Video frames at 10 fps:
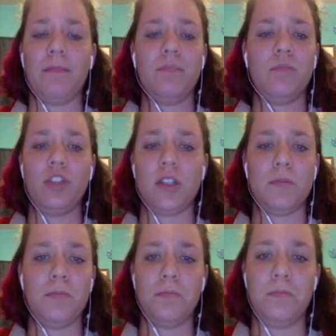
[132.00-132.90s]
Just
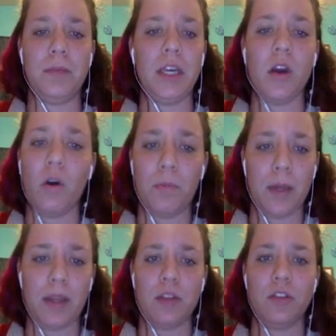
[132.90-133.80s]
be
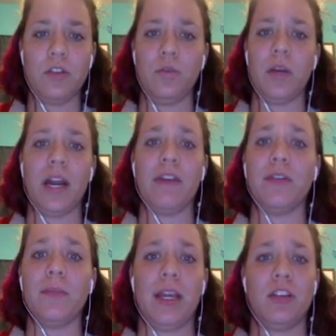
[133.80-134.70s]
open to whatever
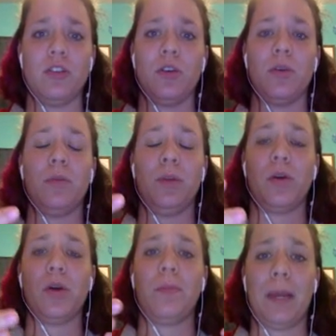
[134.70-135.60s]
makes
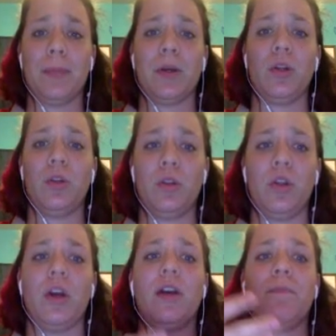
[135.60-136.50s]
your paper
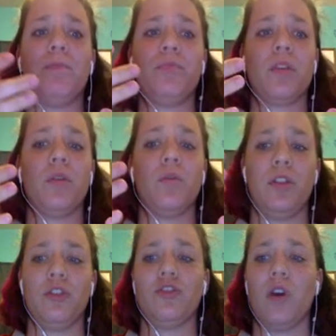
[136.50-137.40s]
look with
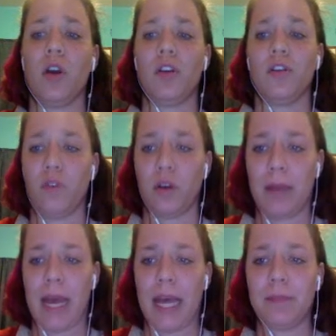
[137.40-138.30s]
a stronger format.